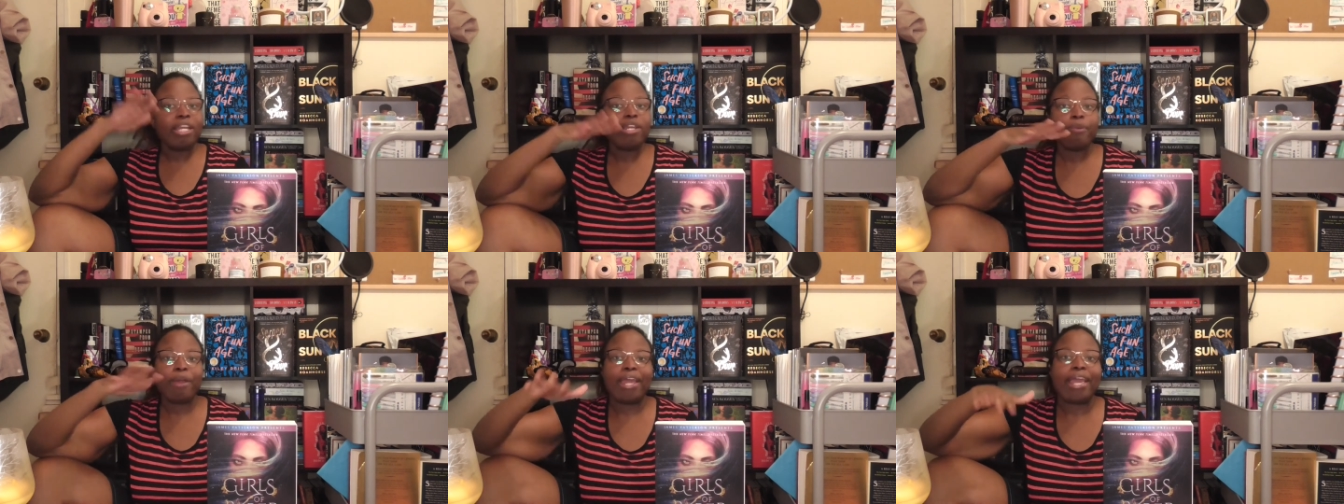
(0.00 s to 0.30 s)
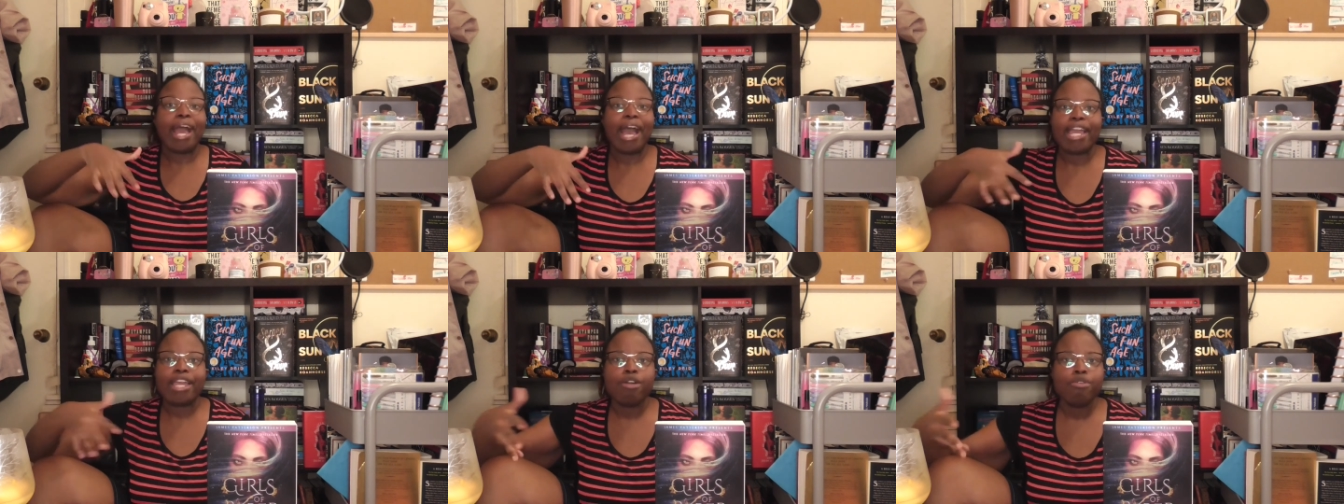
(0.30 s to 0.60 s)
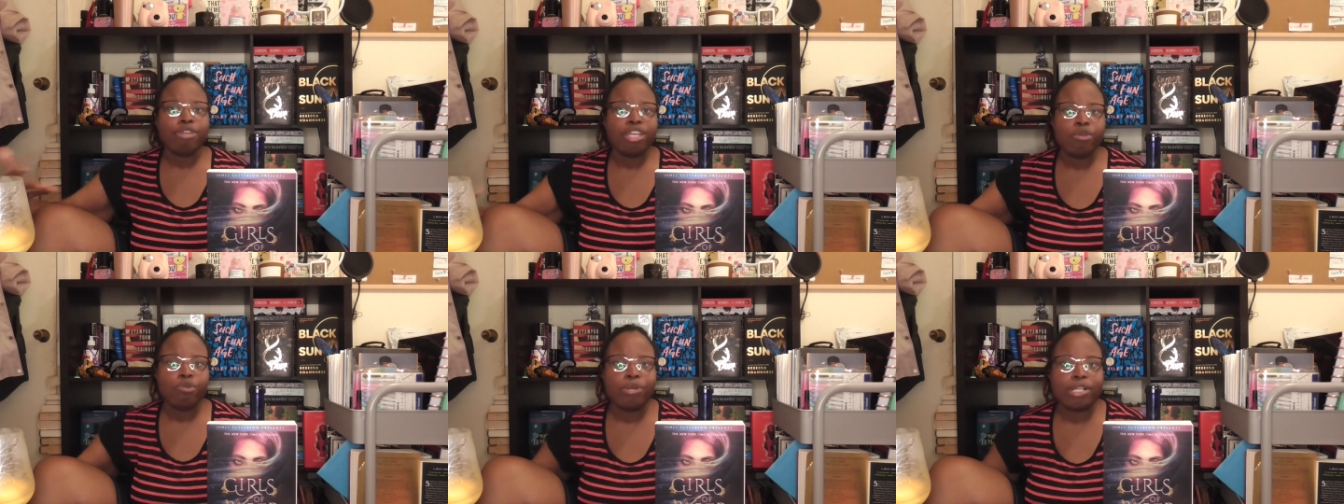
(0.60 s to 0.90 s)
anyway,
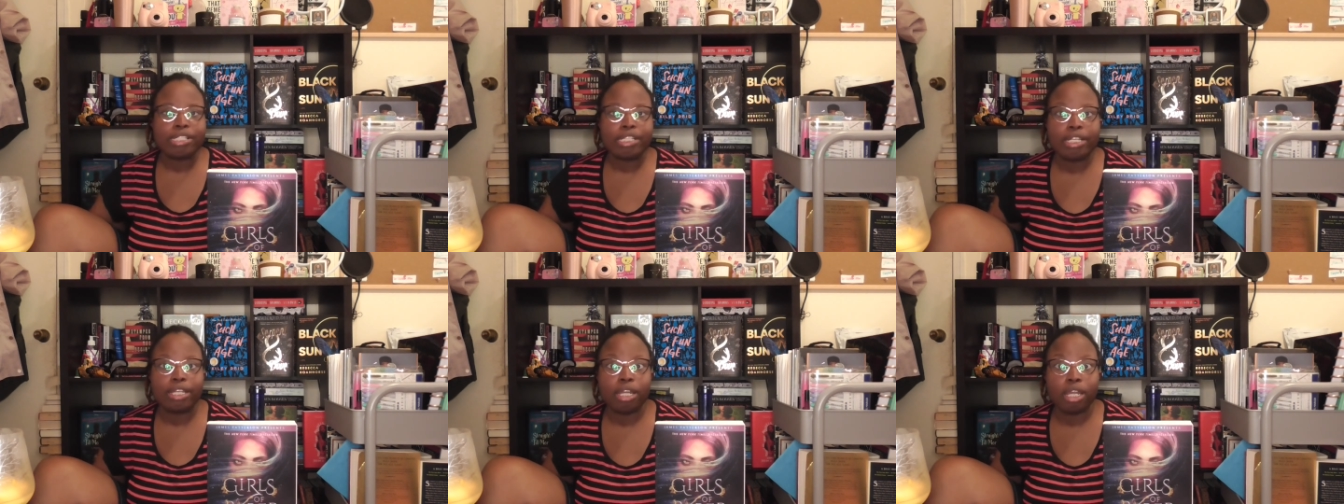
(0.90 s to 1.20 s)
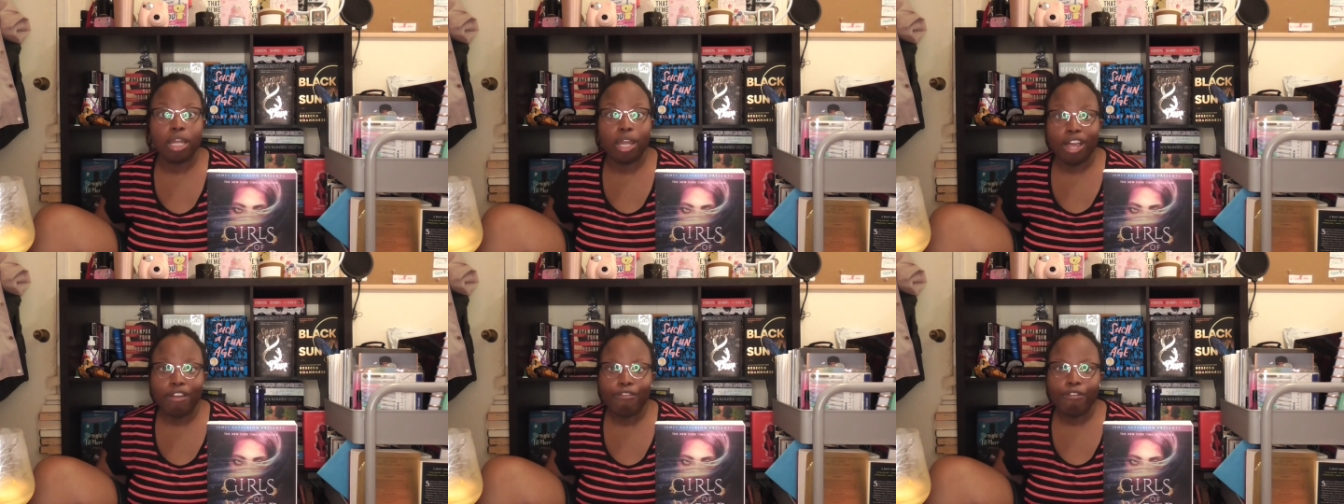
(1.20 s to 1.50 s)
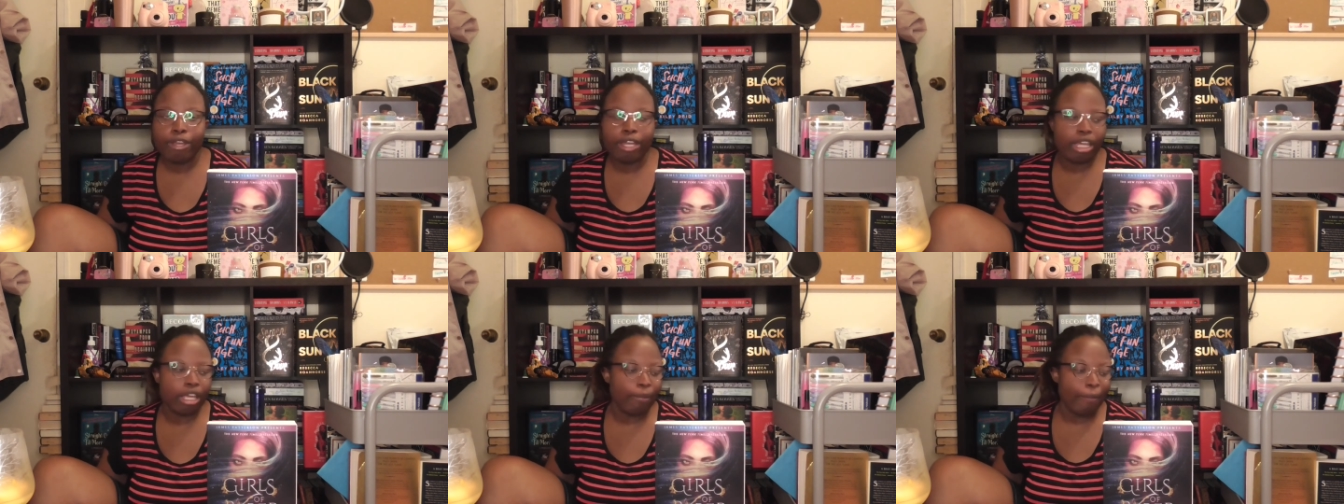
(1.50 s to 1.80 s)
Aoki was in love
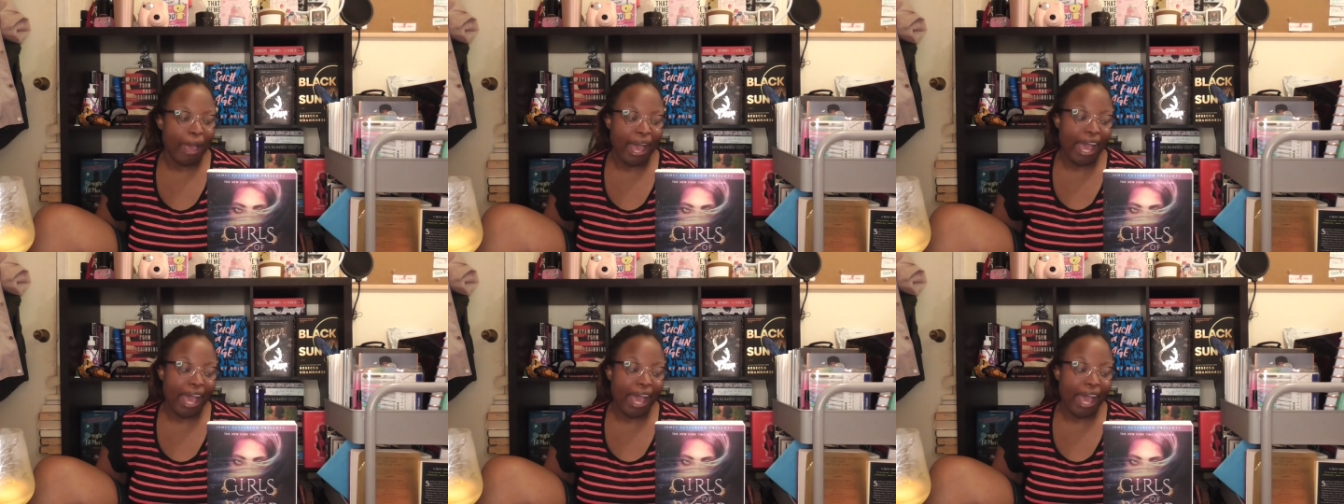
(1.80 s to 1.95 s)
with him.